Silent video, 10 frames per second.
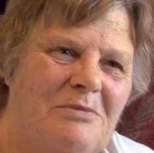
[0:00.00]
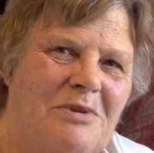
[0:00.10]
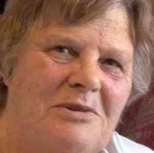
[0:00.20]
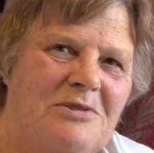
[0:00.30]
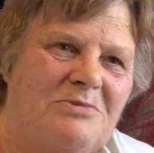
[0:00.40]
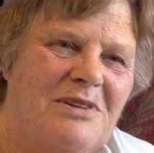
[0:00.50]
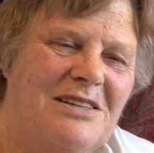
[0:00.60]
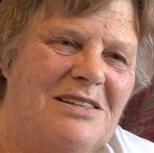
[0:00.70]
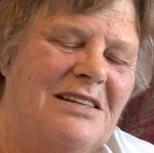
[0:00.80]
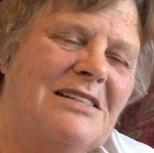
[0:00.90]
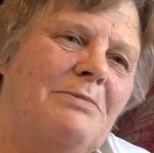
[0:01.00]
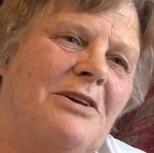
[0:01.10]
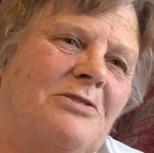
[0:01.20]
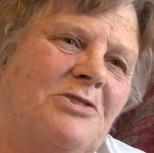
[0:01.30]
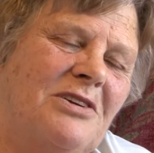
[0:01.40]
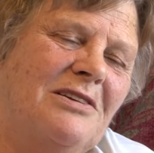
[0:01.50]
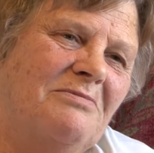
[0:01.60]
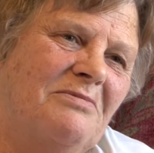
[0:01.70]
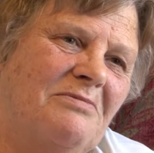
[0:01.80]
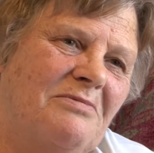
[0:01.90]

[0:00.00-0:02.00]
because when there's an explosion,